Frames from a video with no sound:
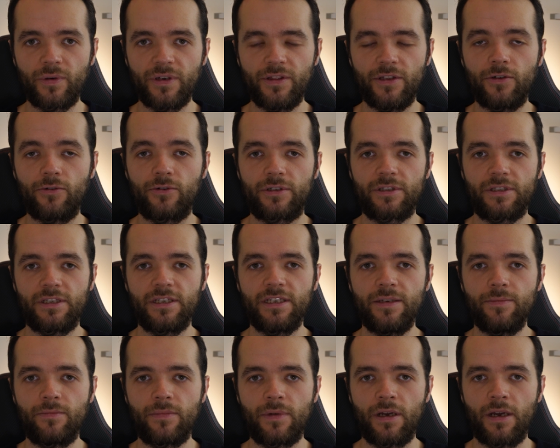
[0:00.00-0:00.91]
in your
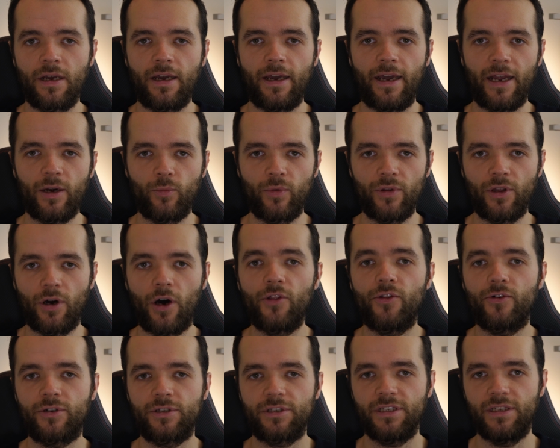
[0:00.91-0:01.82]
team, and with
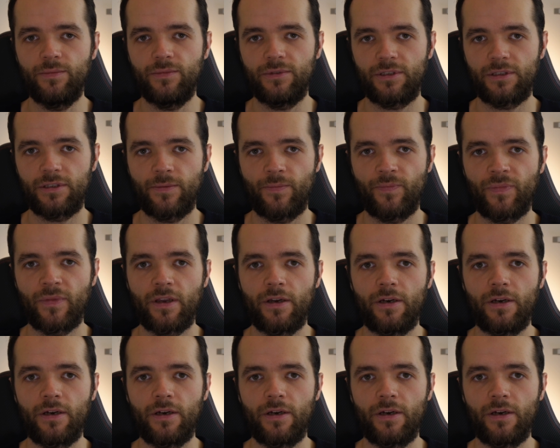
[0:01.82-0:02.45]
other teams.